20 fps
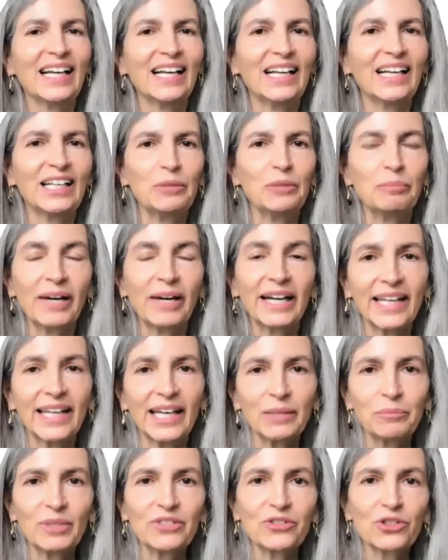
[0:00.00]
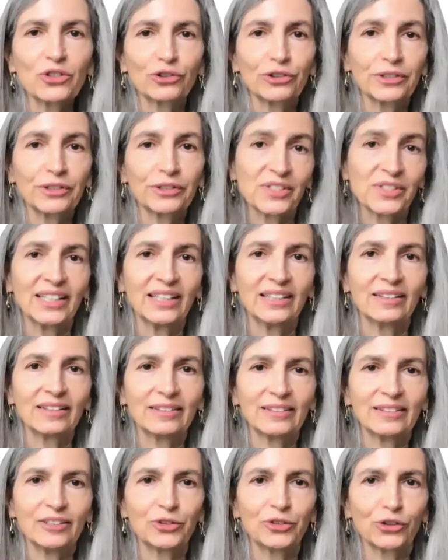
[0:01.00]
My name is Christine
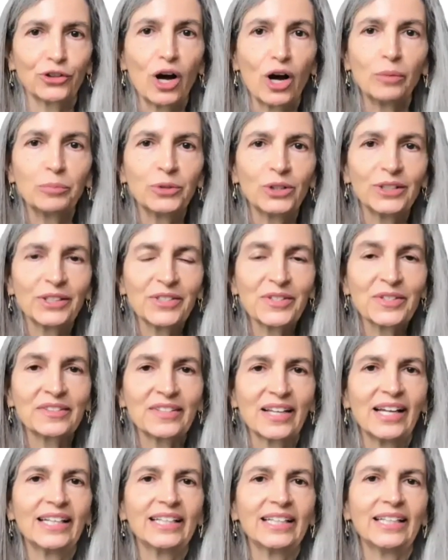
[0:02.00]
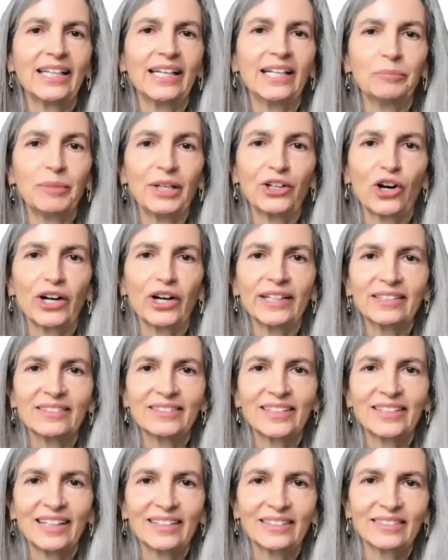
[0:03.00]
Theodoropoulos. I am an
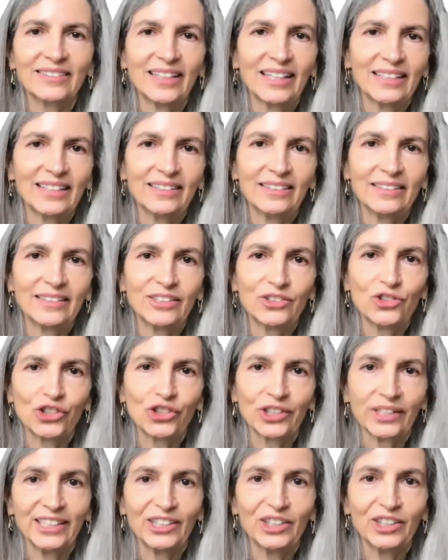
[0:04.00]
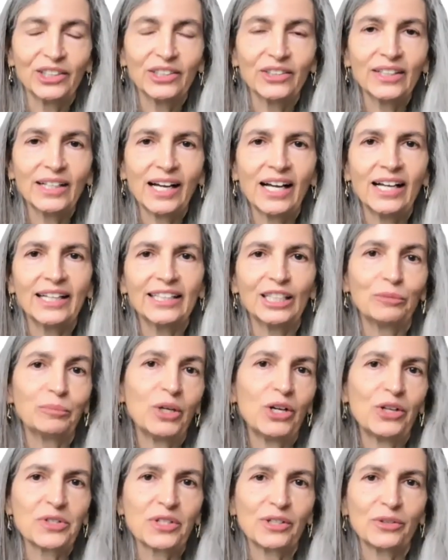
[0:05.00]
architect and an engineer. I am
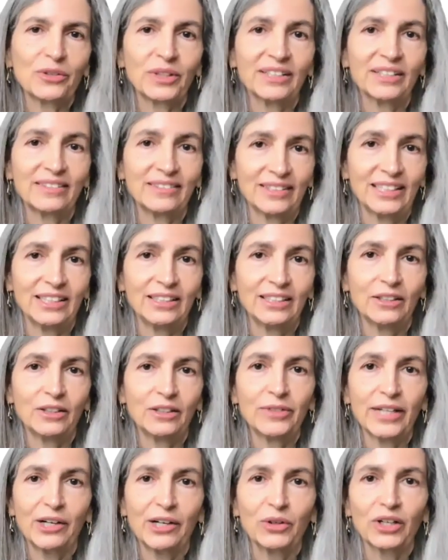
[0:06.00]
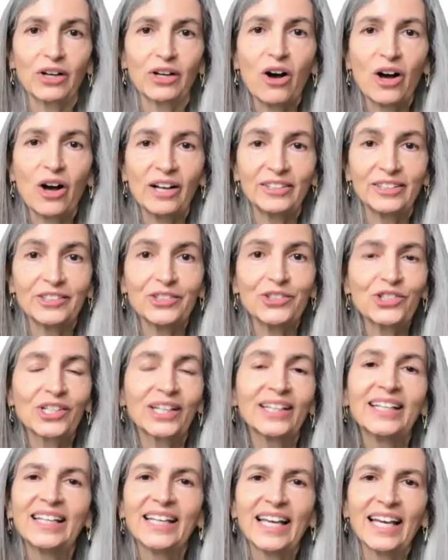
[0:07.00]
also the dean of our college,
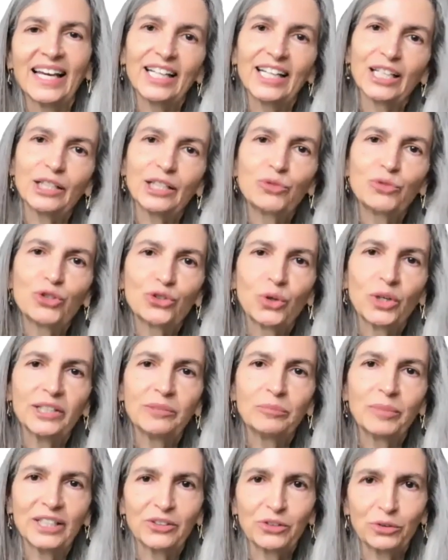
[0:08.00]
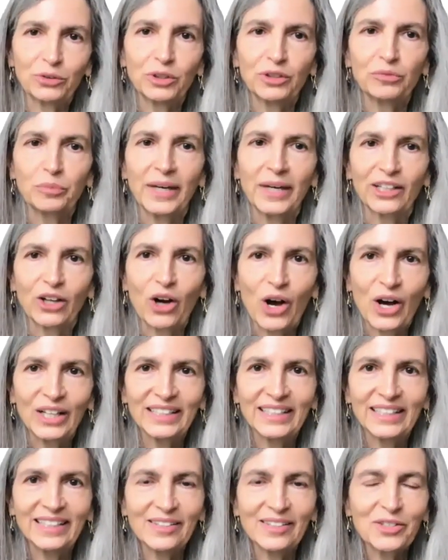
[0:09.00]
and I am joined by two of my
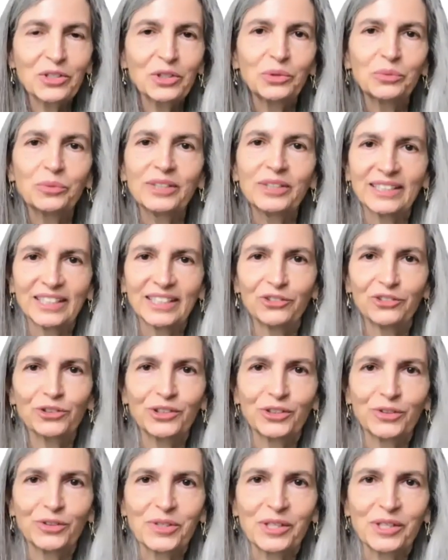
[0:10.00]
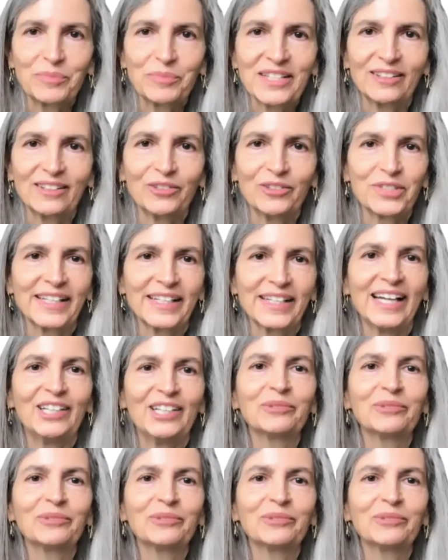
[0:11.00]
colleagues who will introduce themselves now.